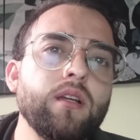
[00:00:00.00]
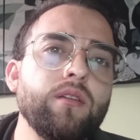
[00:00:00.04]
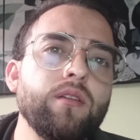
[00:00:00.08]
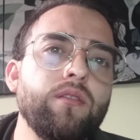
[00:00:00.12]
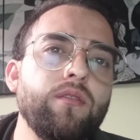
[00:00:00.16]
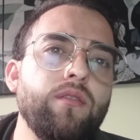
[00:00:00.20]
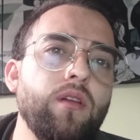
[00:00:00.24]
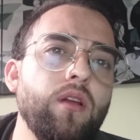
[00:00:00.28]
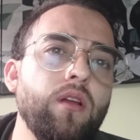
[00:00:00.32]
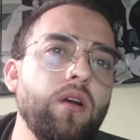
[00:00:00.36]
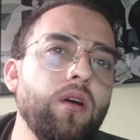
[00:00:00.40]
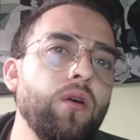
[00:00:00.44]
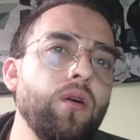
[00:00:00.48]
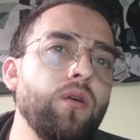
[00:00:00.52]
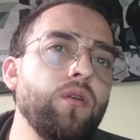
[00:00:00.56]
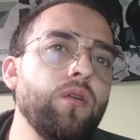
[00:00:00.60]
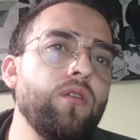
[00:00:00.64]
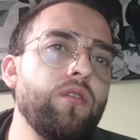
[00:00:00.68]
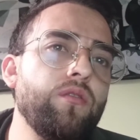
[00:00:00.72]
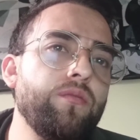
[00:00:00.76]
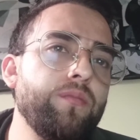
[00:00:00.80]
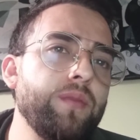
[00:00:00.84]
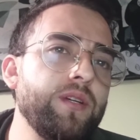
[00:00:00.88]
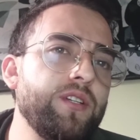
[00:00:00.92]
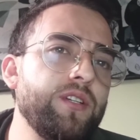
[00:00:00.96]
flow
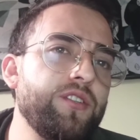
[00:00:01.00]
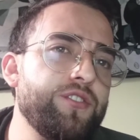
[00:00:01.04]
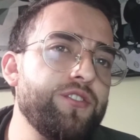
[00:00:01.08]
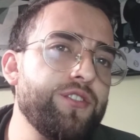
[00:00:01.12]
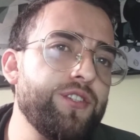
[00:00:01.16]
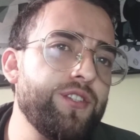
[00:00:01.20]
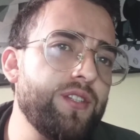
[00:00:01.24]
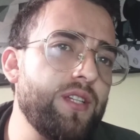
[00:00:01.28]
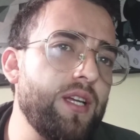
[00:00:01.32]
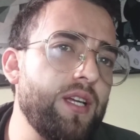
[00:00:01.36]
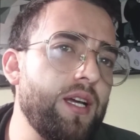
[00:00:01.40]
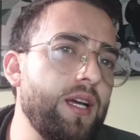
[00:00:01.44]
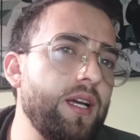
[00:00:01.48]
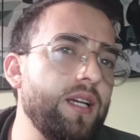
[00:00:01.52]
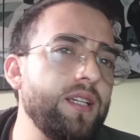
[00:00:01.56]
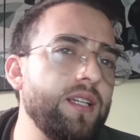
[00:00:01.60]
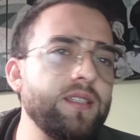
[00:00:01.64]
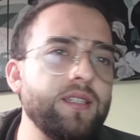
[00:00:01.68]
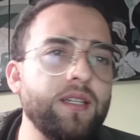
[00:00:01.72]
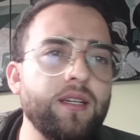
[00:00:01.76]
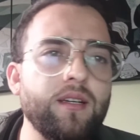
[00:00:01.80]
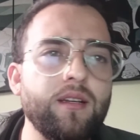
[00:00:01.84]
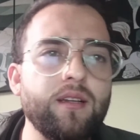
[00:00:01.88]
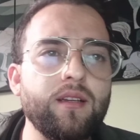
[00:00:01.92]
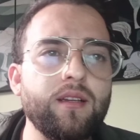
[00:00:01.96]
of
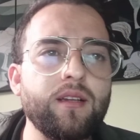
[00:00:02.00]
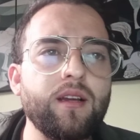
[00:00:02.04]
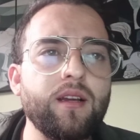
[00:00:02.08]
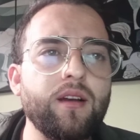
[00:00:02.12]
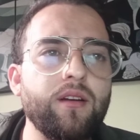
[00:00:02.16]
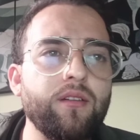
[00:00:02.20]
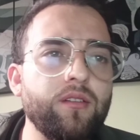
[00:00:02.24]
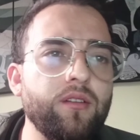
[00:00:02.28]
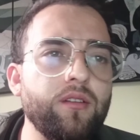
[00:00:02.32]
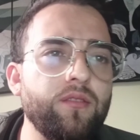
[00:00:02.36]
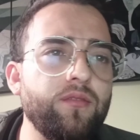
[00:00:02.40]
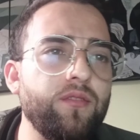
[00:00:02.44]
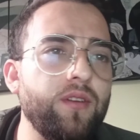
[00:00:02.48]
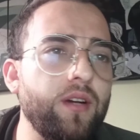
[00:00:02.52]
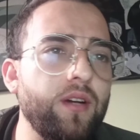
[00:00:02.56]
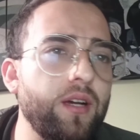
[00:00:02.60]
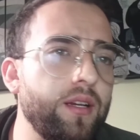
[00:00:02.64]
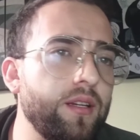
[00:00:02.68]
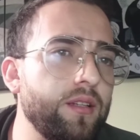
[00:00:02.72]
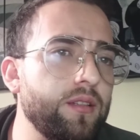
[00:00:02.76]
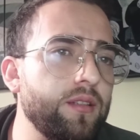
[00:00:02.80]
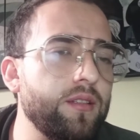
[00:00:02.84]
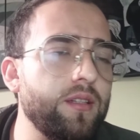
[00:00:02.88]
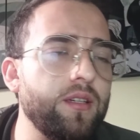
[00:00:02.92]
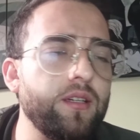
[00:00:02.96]
merchandise and are
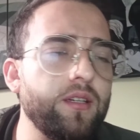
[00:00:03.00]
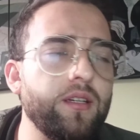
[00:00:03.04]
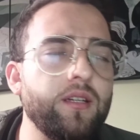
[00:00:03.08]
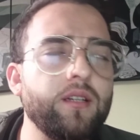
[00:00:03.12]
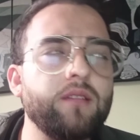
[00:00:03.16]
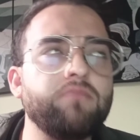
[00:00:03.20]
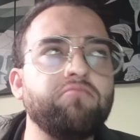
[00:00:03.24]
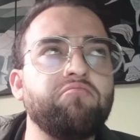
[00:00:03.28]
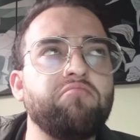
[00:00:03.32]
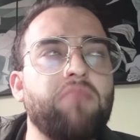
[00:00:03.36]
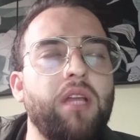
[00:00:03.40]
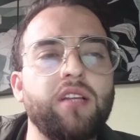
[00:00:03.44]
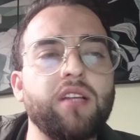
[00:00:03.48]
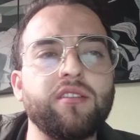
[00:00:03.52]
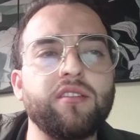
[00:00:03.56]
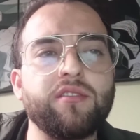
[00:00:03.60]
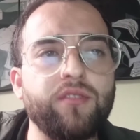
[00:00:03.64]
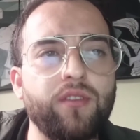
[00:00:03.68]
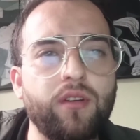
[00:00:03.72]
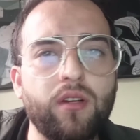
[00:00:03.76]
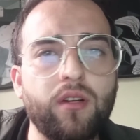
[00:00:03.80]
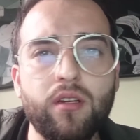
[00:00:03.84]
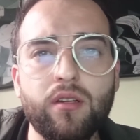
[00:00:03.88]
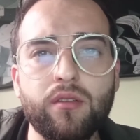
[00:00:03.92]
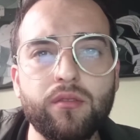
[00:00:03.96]
divided as
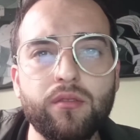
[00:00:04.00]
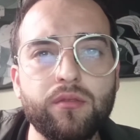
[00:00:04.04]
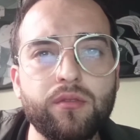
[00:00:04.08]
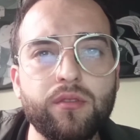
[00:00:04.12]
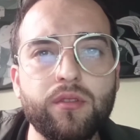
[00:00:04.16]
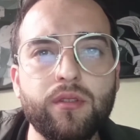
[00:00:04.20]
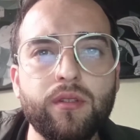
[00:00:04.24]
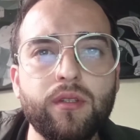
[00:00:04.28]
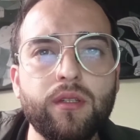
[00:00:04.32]
follows: